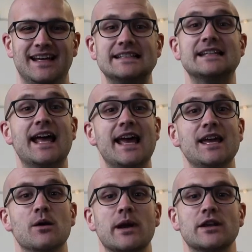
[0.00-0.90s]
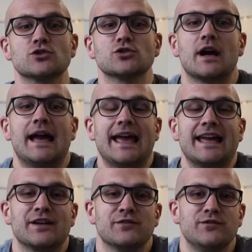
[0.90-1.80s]
Today, we're going to try and
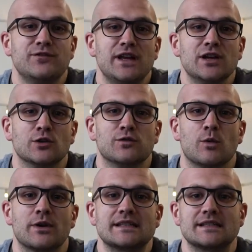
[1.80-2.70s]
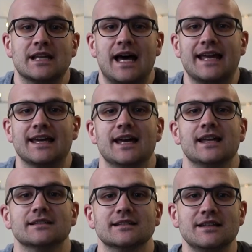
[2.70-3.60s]
get a feel for what it's like
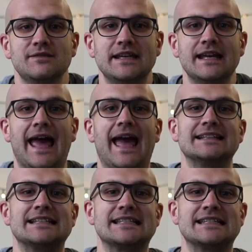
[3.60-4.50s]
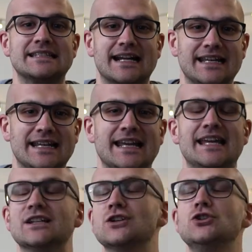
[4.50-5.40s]
living and studying
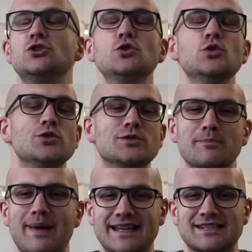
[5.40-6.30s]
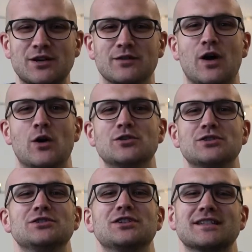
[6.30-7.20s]
in the huge mass of
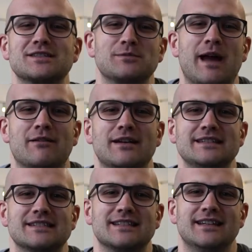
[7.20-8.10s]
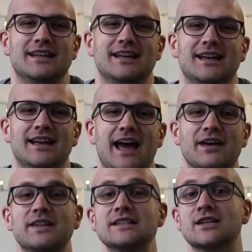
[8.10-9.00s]
ocean just to our east. How
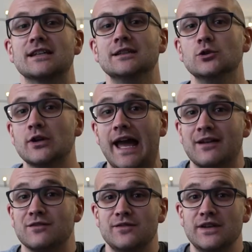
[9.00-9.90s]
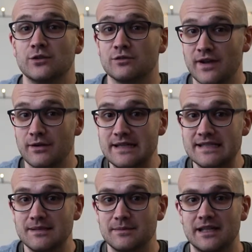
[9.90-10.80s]
things can look and feel very
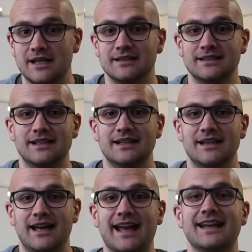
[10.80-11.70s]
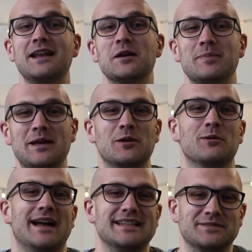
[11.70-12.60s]
similar and can end up being
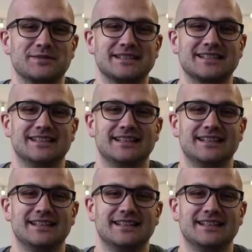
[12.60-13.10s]
quite different.